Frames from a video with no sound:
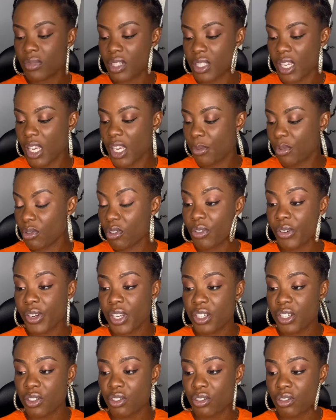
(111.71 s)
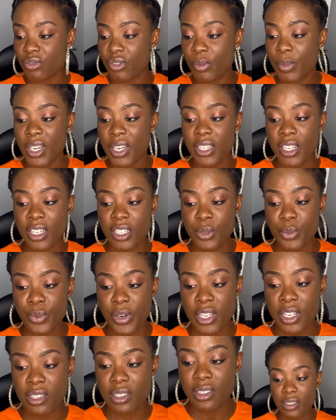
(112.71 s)
It's cable creation from
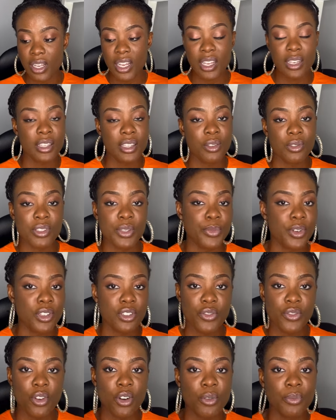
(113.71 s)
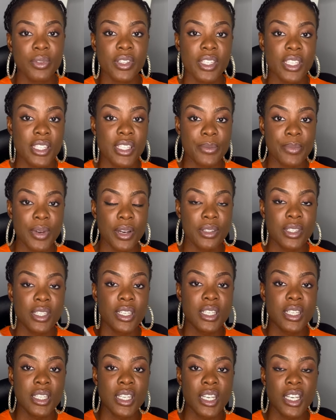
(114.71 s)
AliExpress, and there was a bunch of complaints about
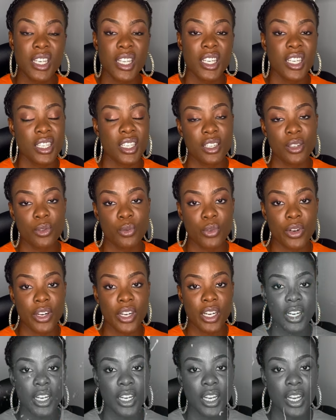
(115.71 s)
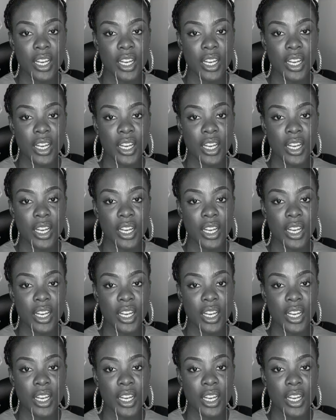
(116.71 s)
it saying it didn't work.